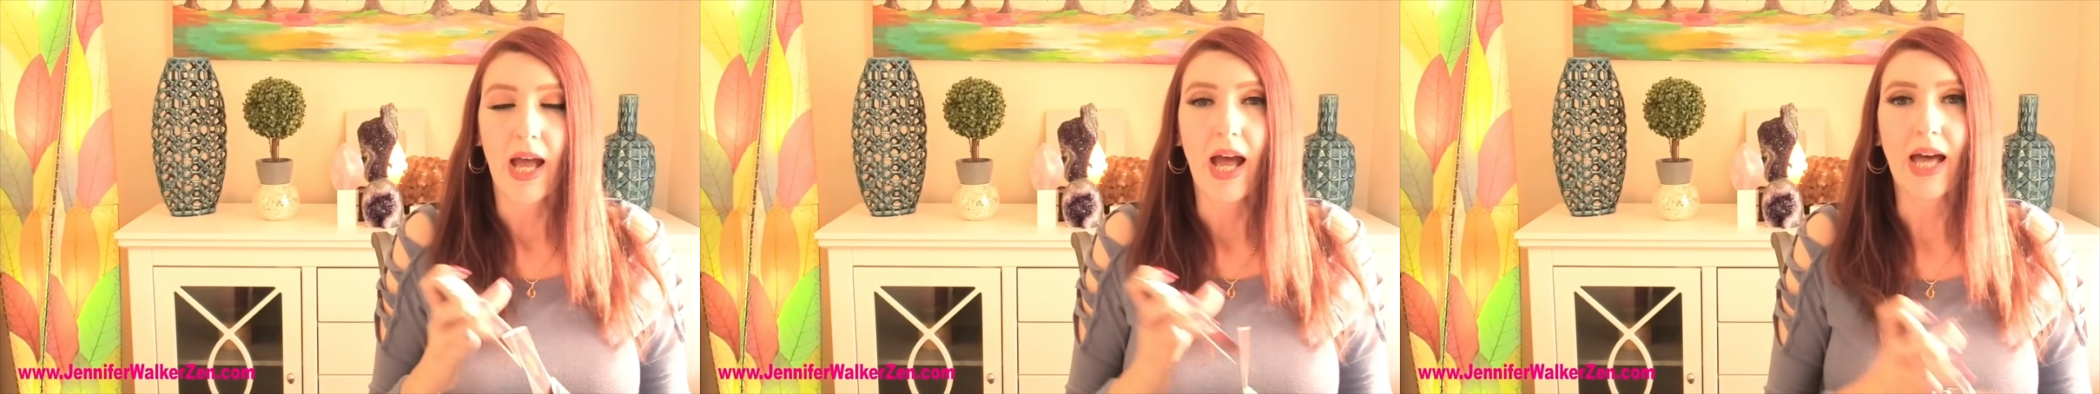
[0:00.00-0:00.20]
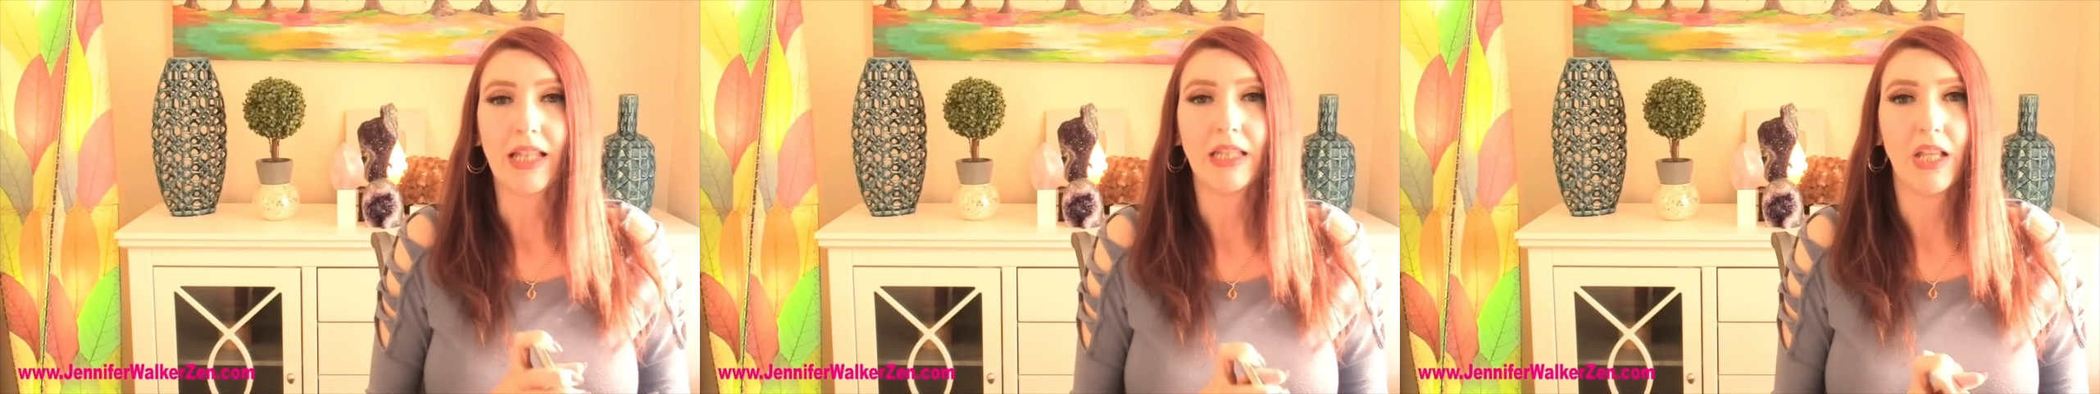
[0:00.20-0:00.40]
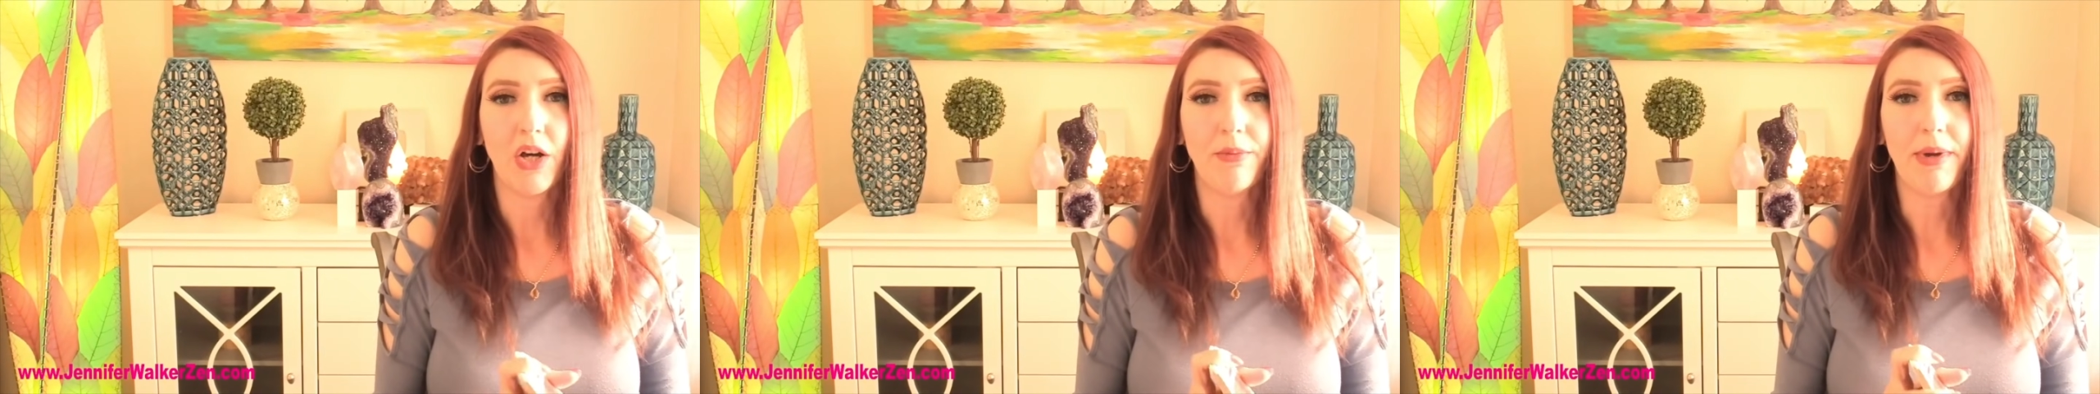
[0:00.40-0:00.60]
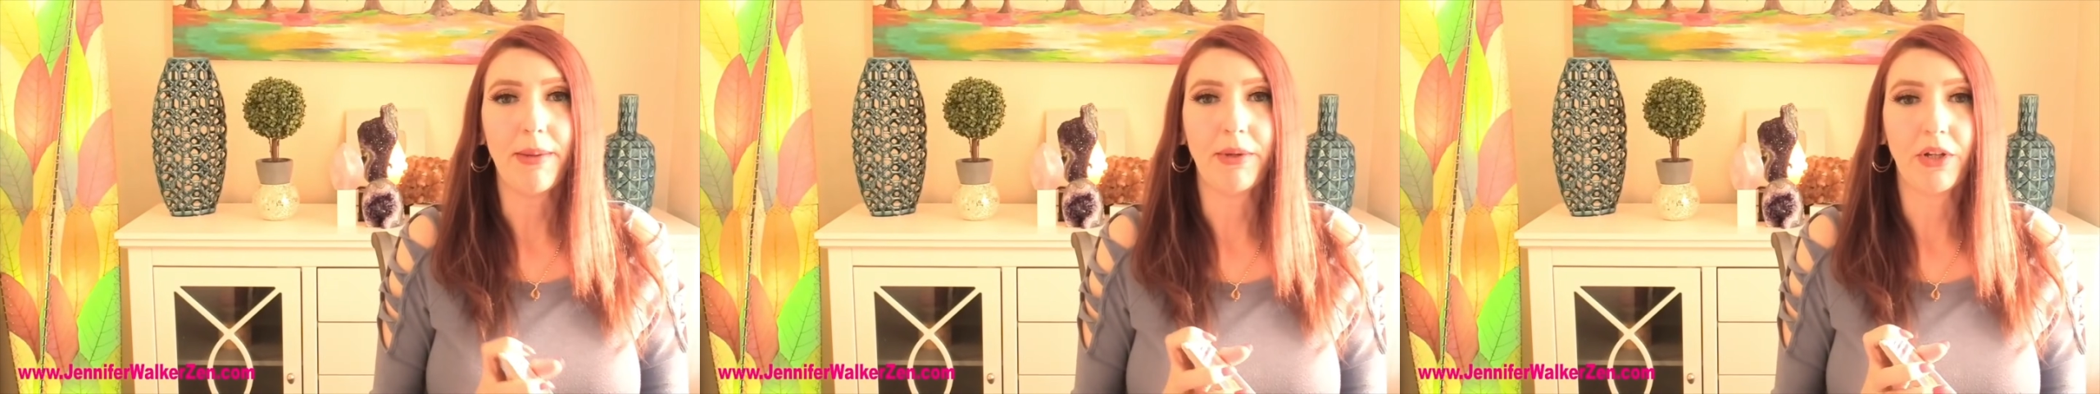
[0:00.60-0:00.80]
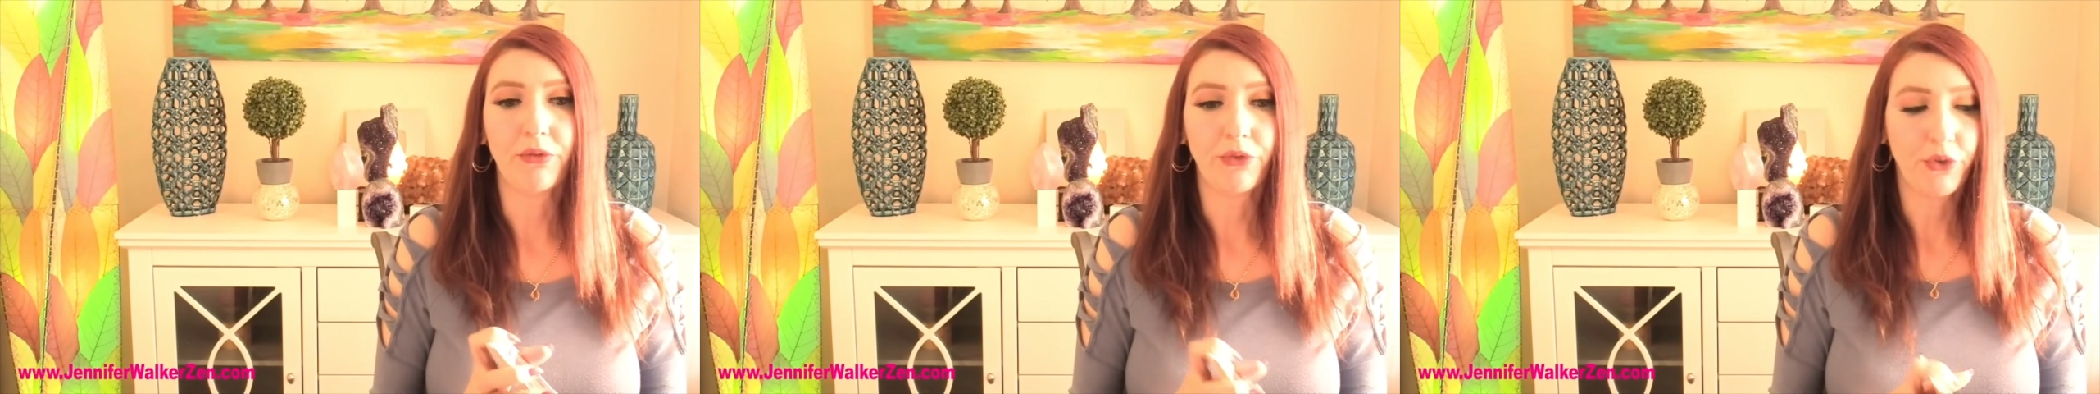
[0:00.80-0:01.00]
Hello, my
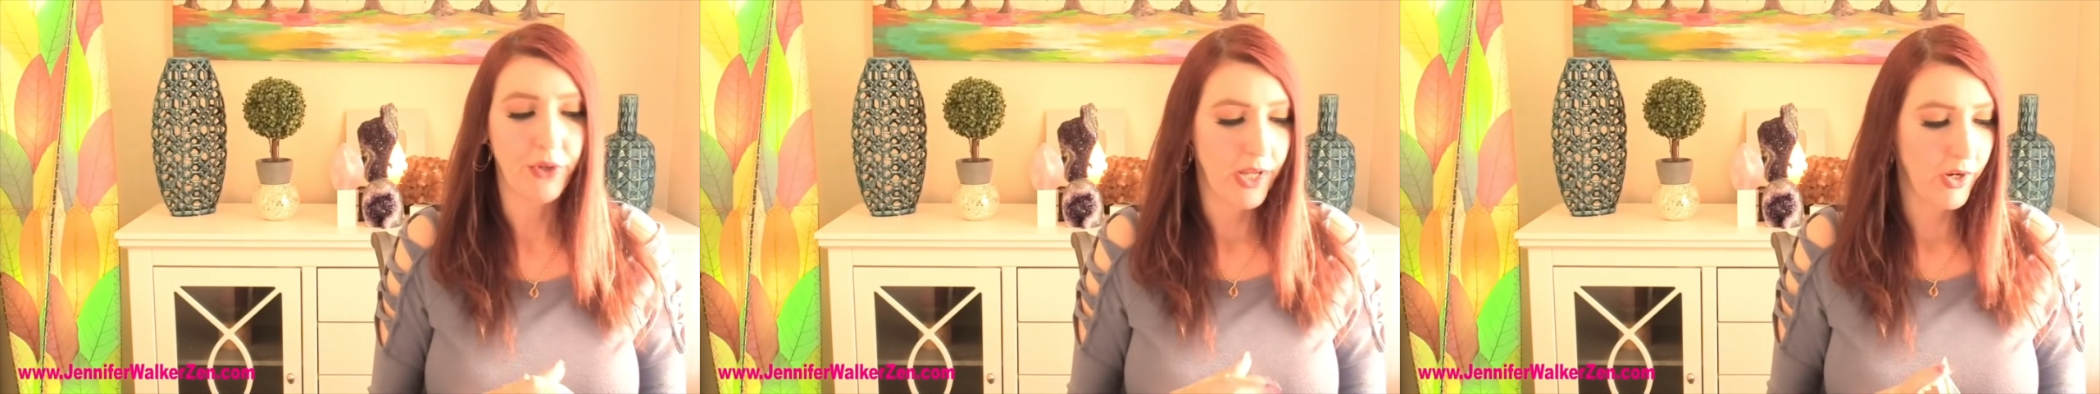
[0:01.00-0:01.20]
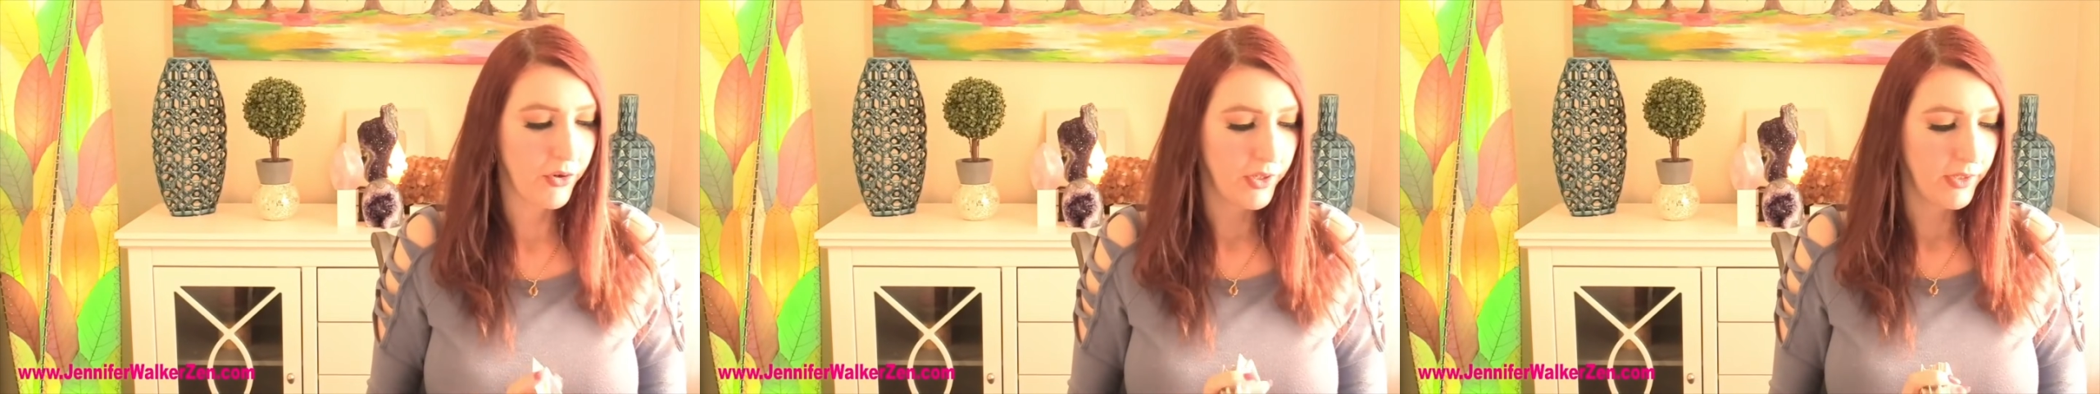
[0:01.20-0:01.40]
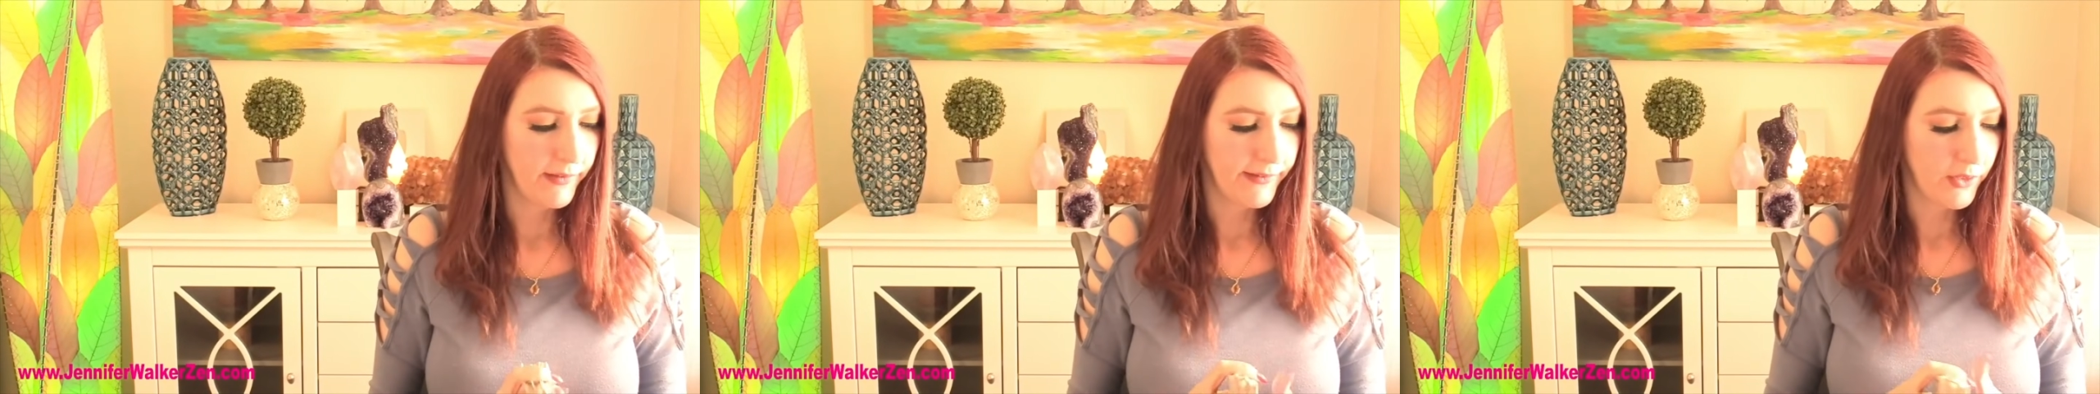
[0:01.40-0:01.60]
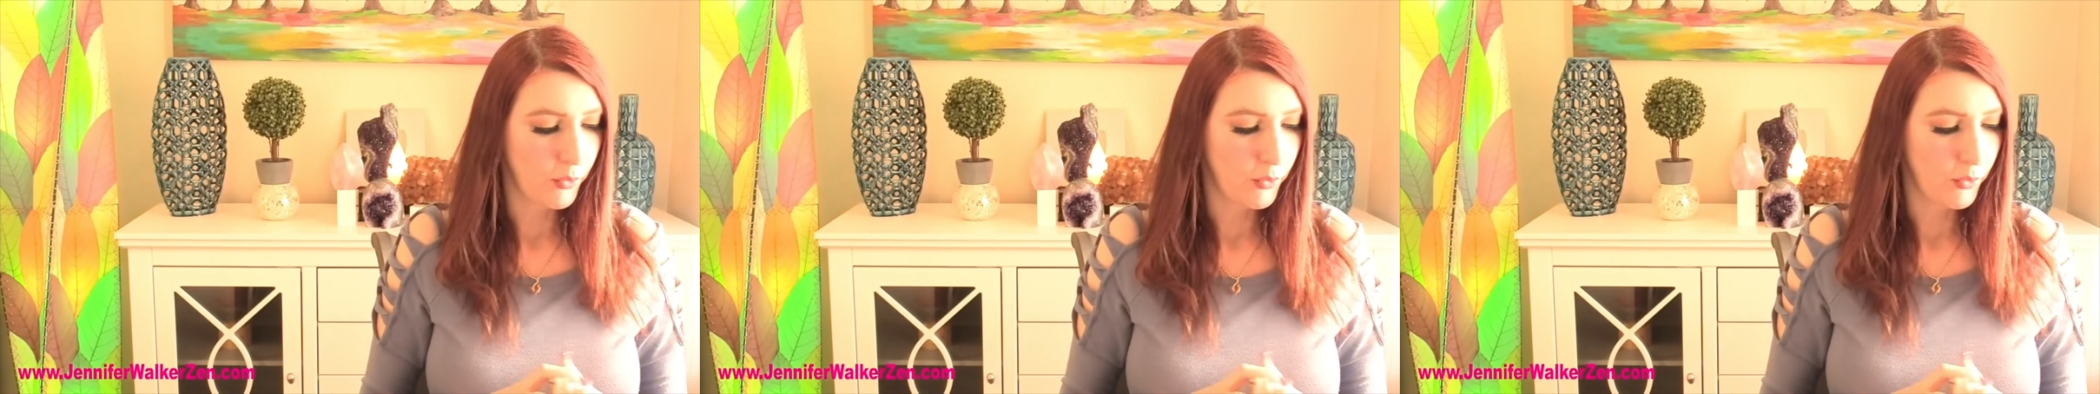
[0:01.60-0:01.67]
beautiful Aries.